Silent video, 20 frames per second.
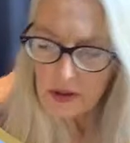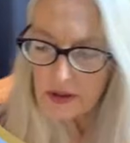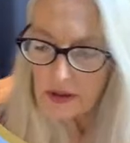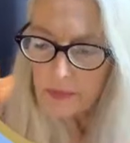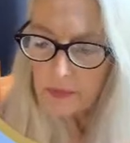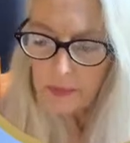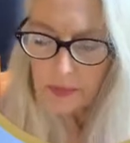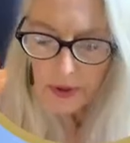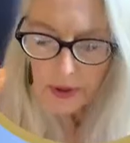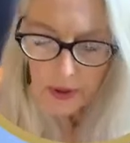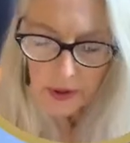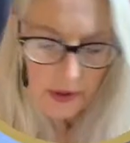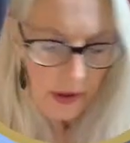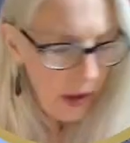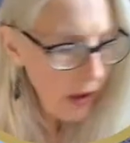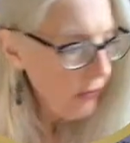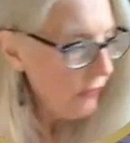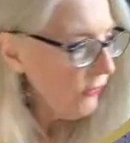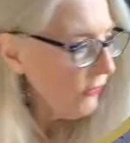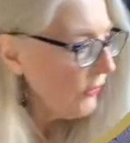is big
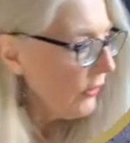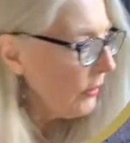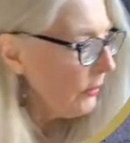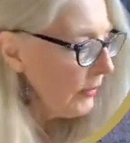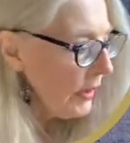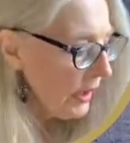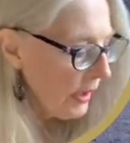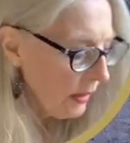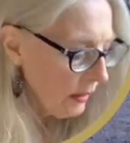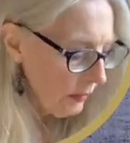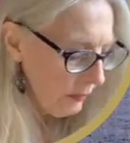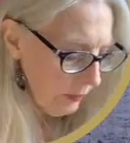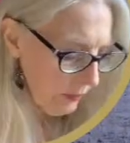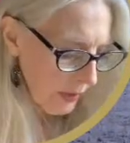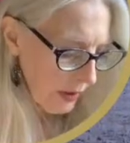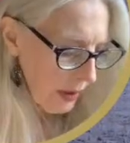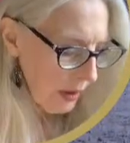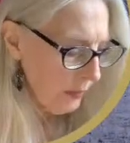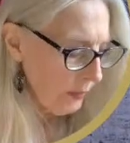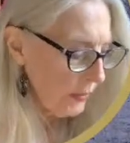enough for my
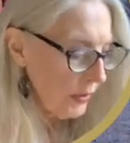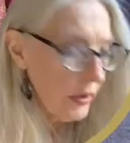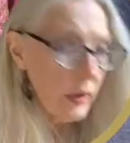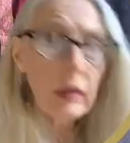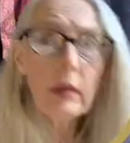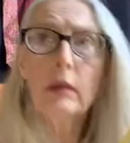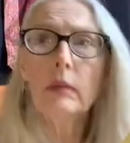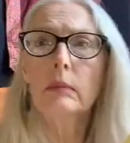paper.